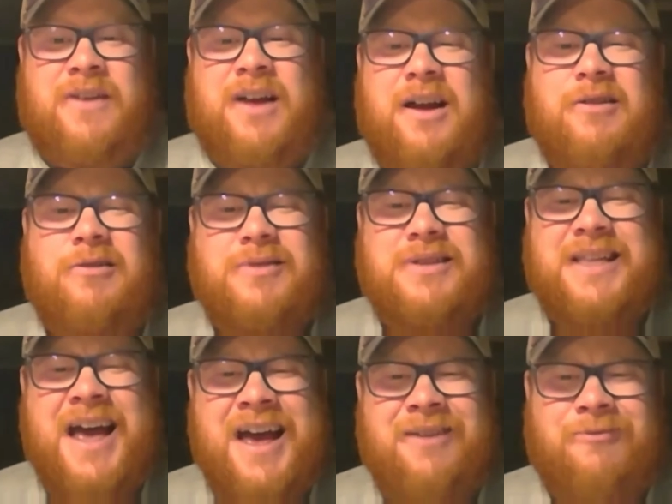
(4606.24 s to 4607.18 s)
I go, who was
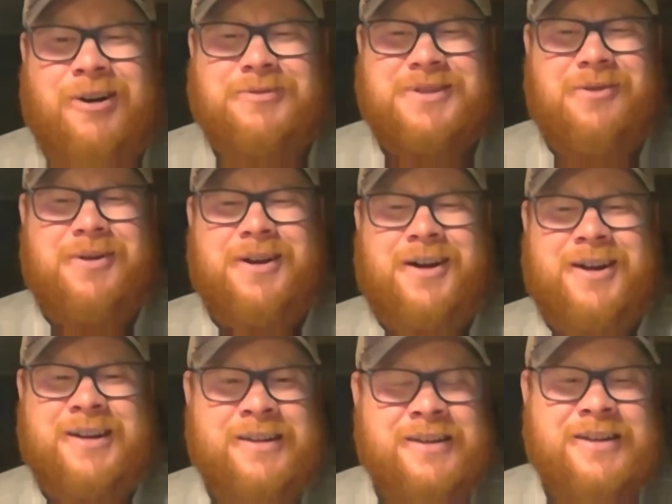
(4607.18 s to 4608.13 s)
that? What was going on?